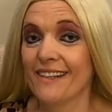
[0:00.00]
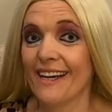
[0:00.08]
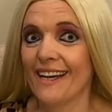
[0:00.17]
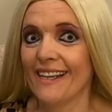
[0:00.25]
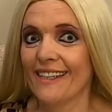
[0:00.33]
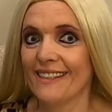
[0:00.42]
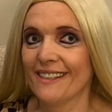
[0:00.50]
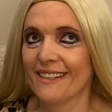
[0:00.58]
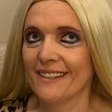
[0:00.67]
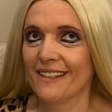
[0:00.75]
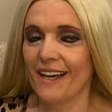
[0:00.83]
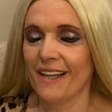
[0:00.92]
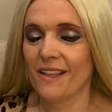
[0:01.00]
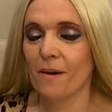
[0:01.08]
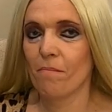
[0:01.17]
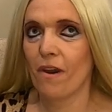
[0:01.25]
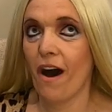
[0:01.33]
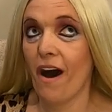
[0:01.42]
you as the
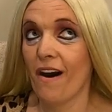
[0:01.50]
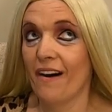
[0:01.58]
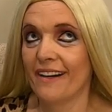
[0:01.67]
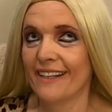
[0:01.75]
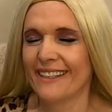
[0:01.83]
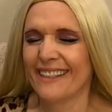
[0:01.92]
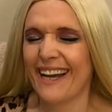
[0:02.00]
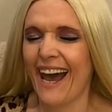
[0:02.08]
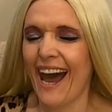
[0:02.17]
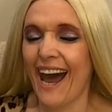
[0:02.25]
blonde.